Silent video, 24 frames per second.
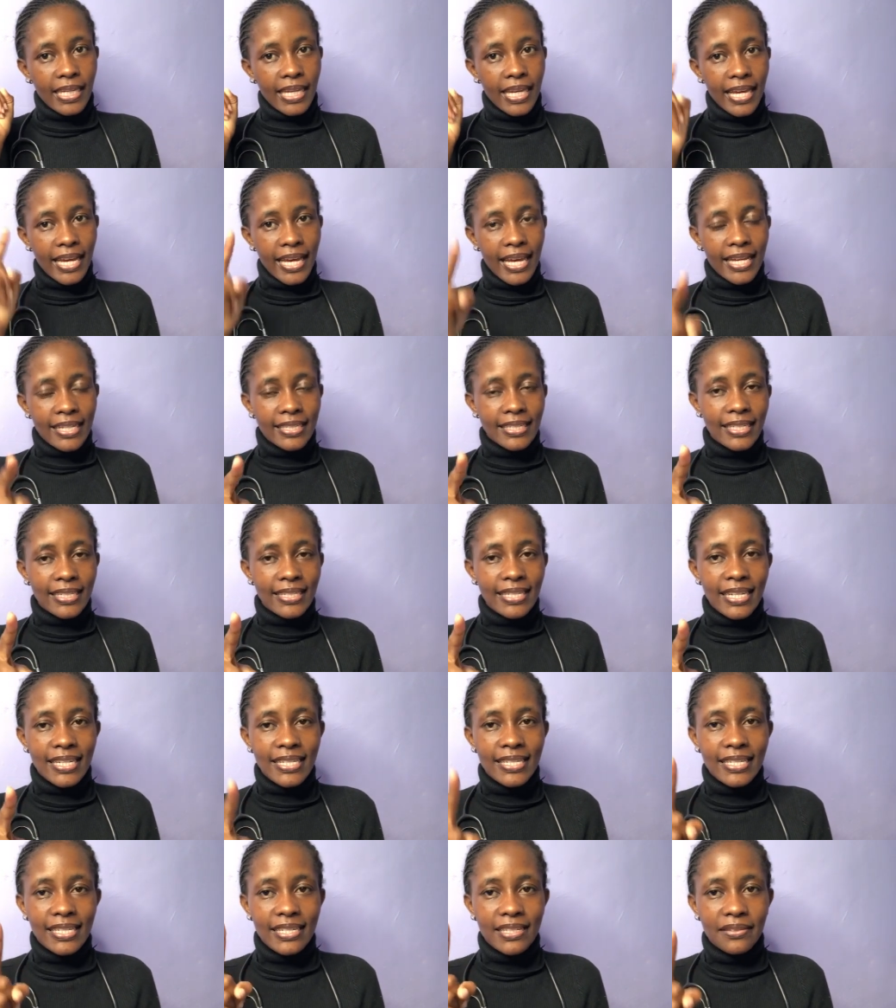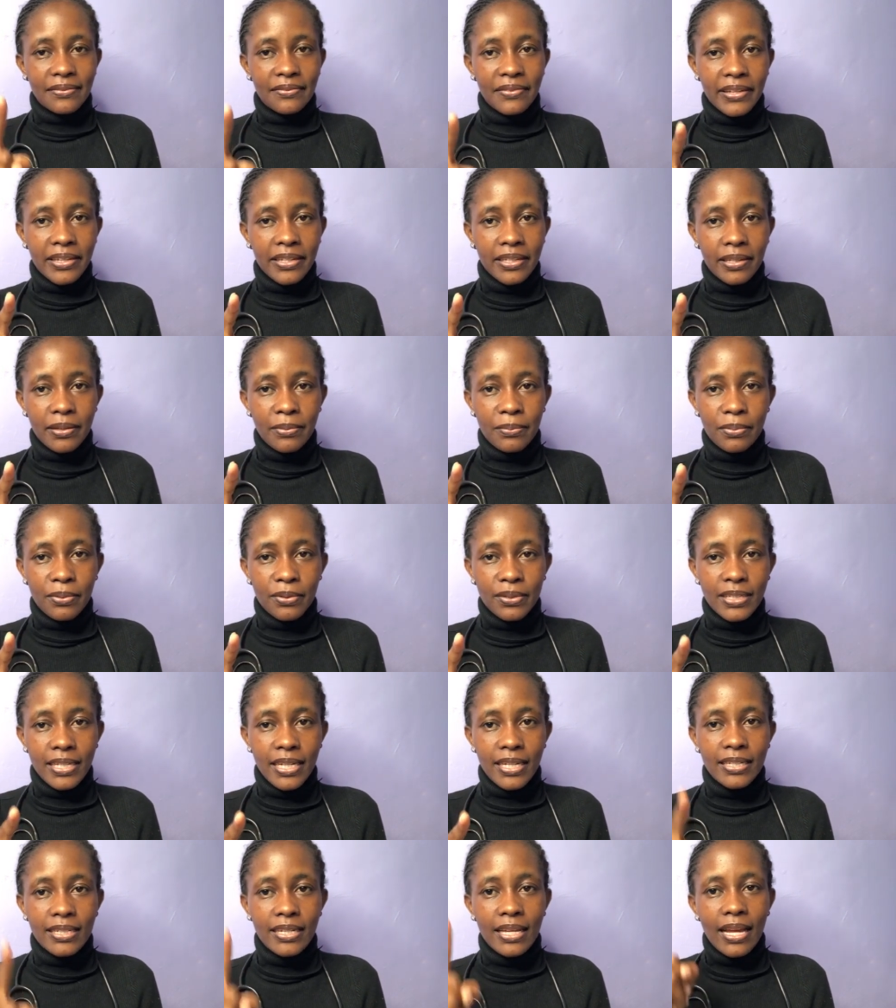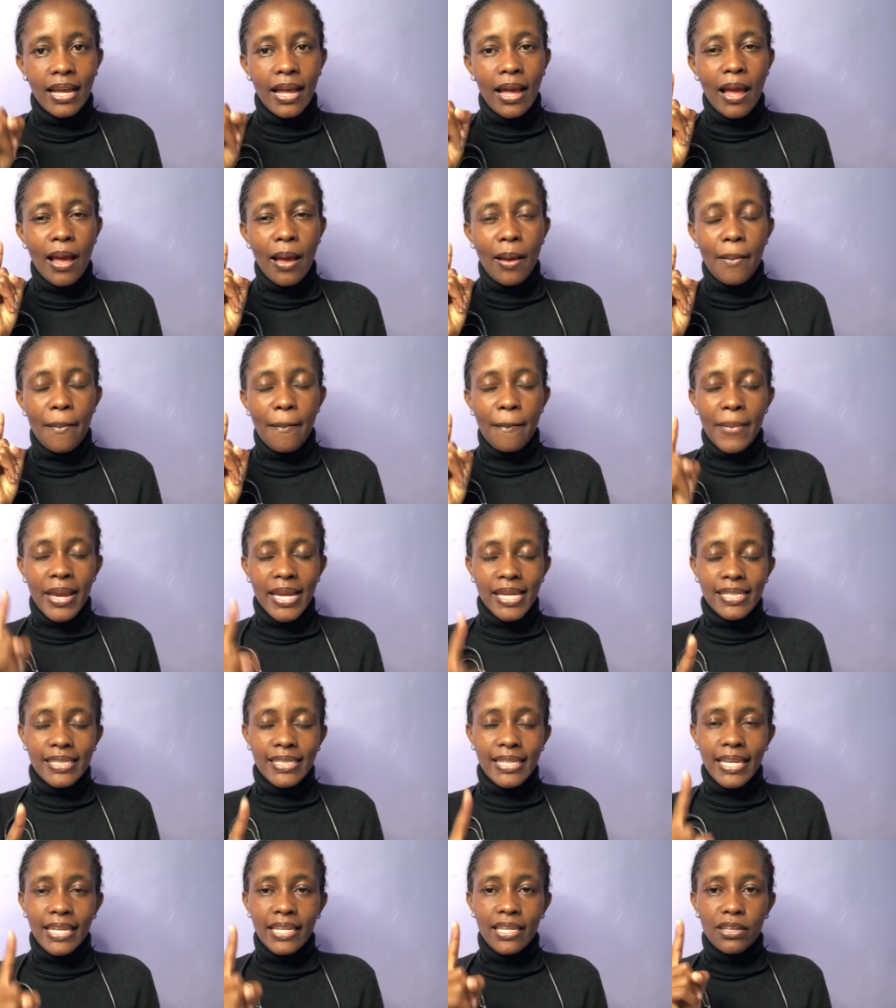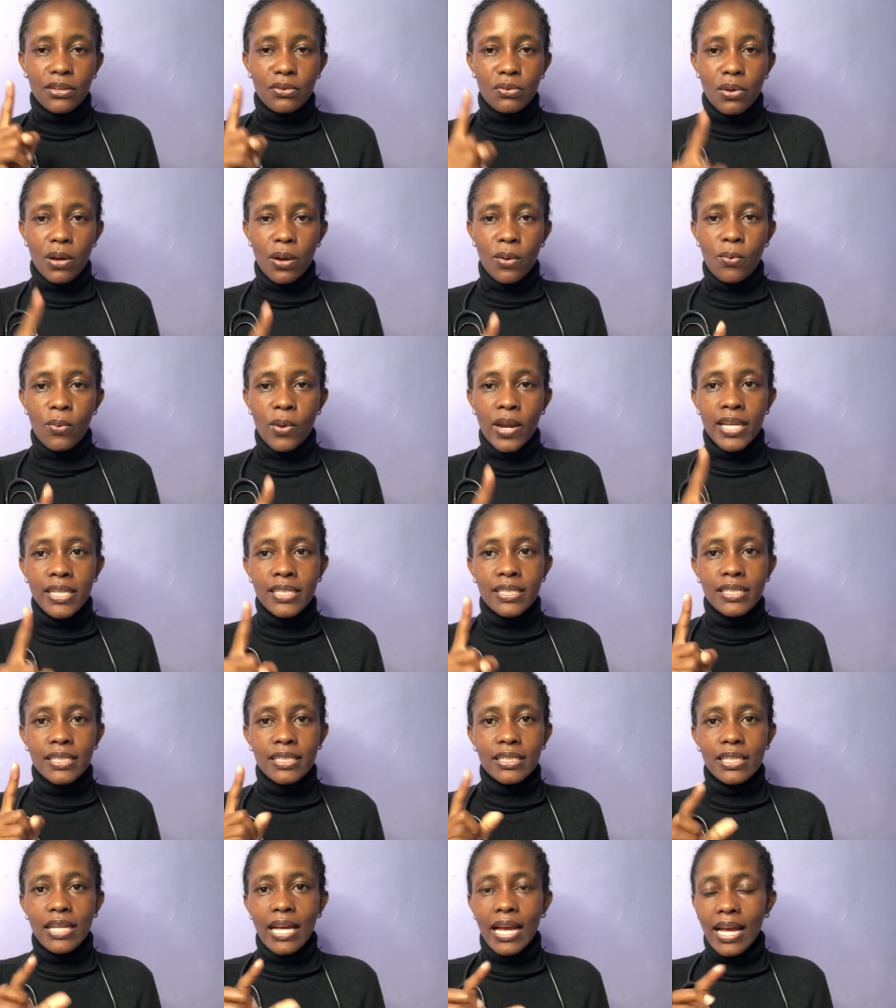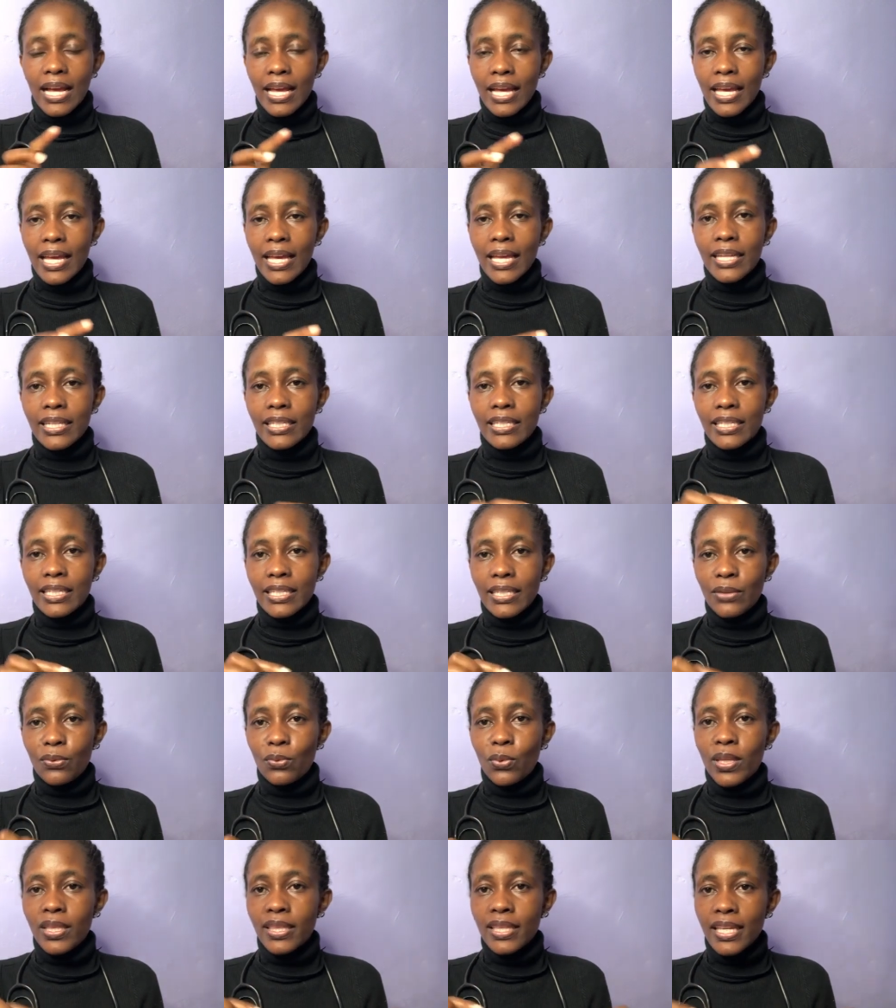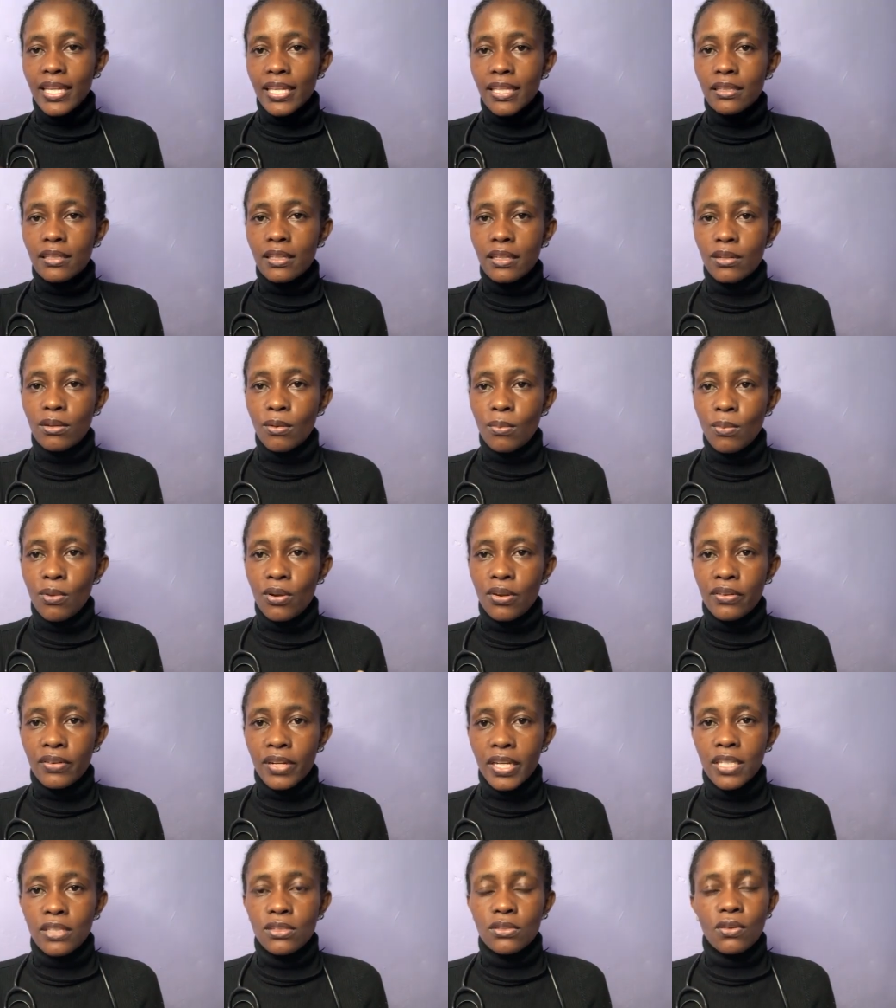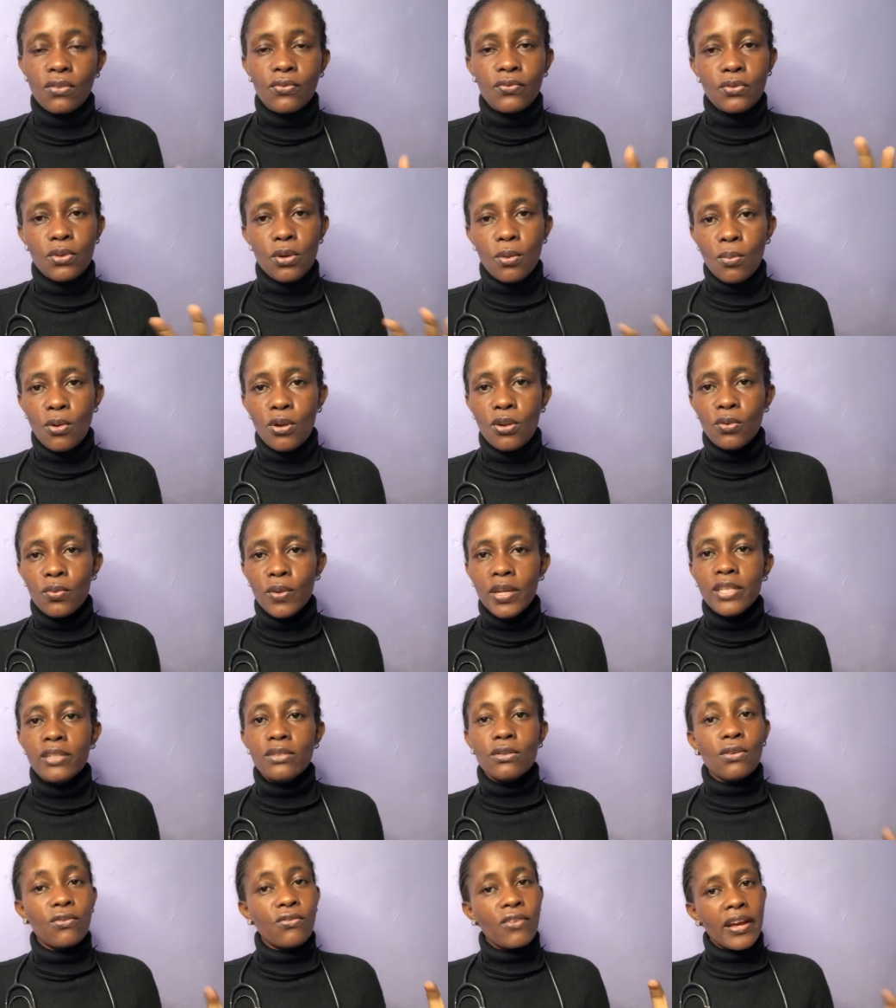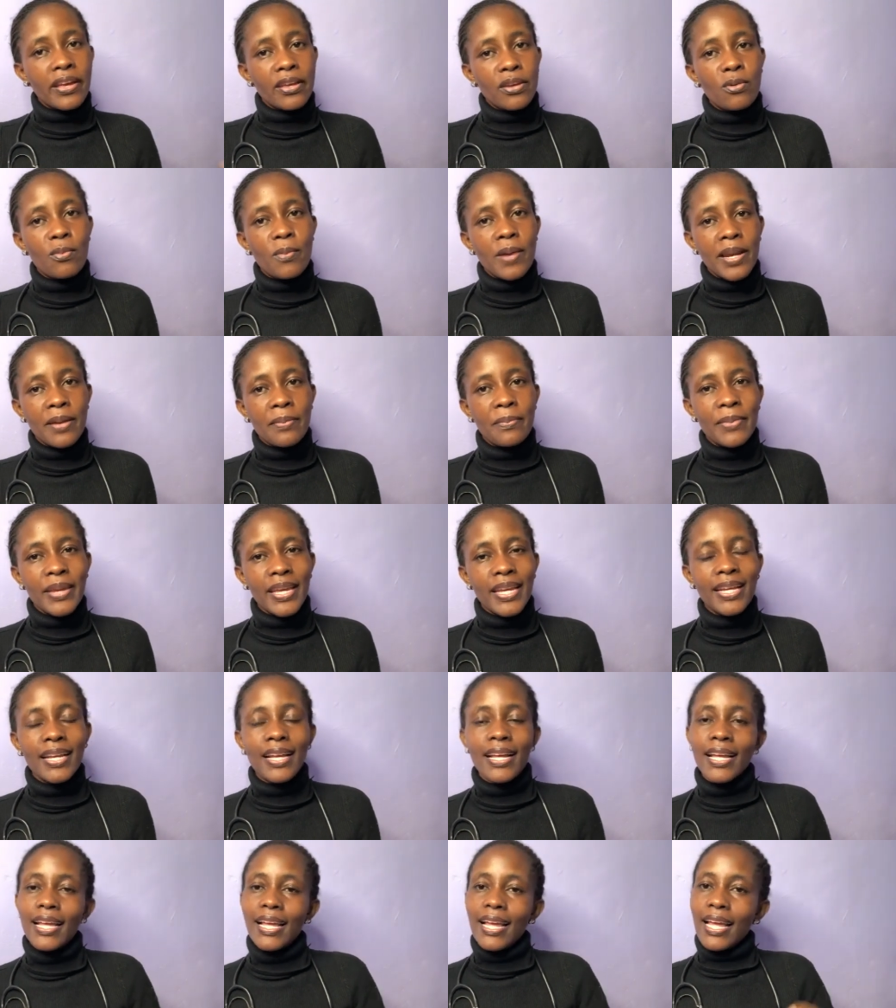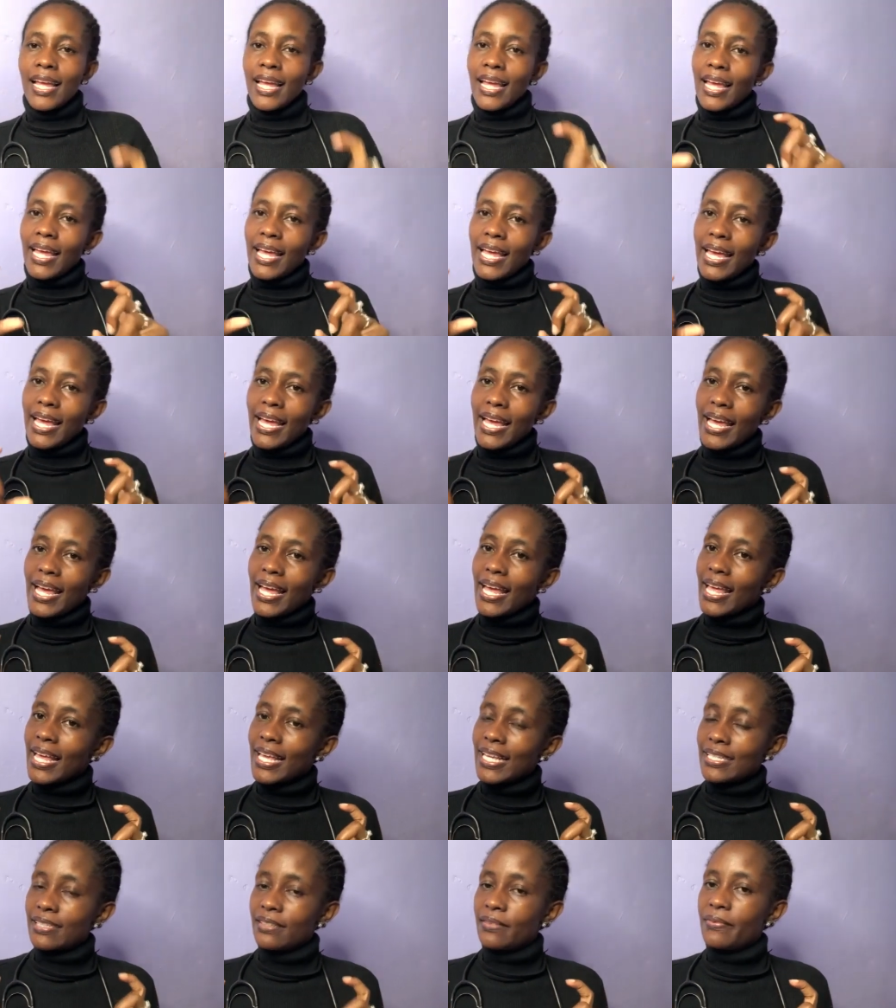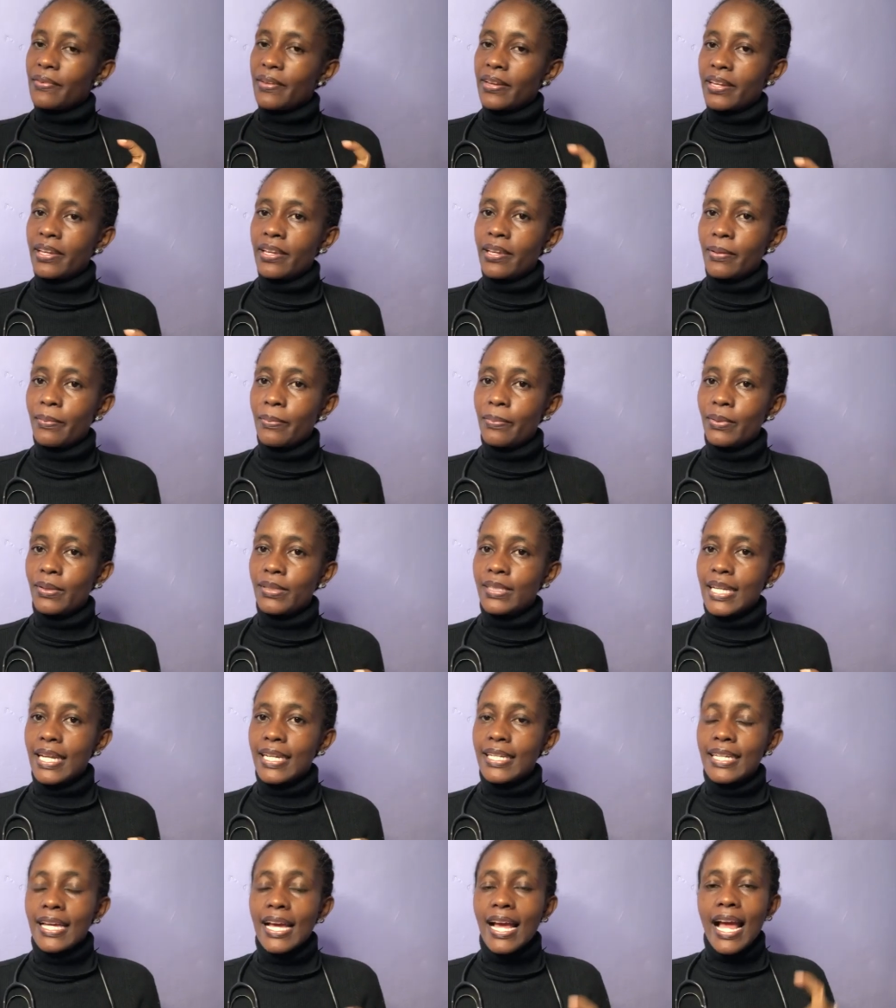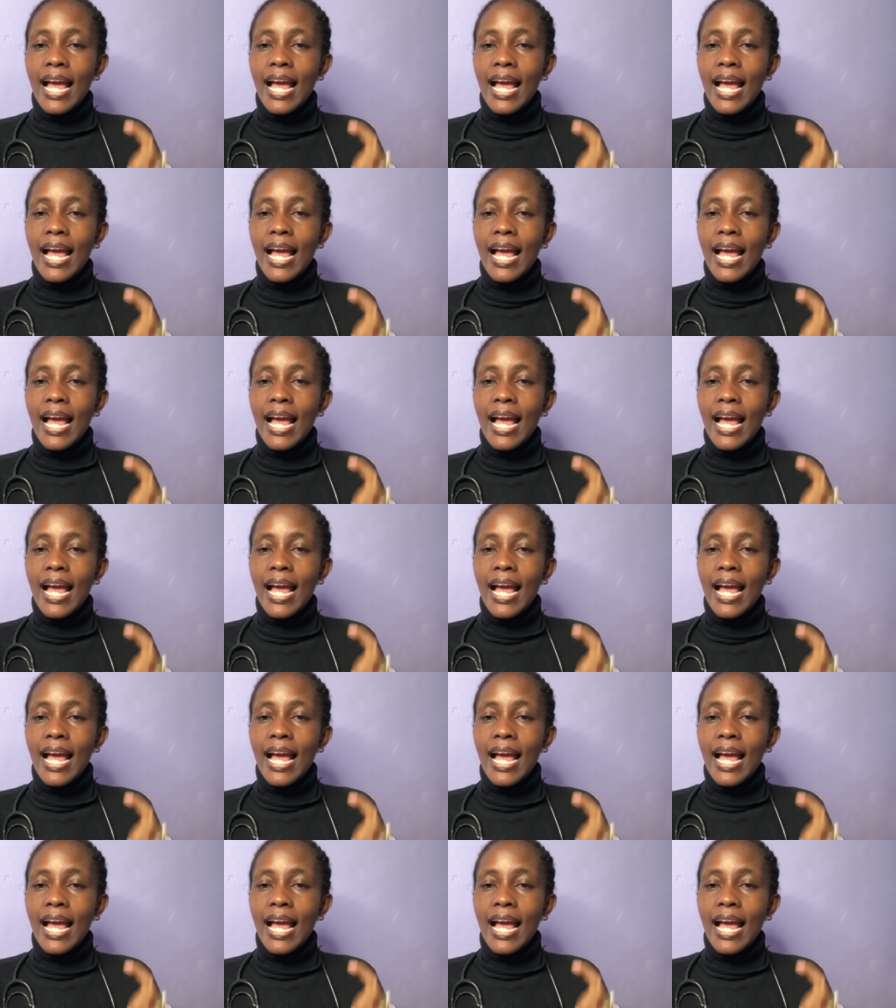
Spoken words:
exercise is very important. Maintaining your weight within the normal range of normal weight of a human being is very important.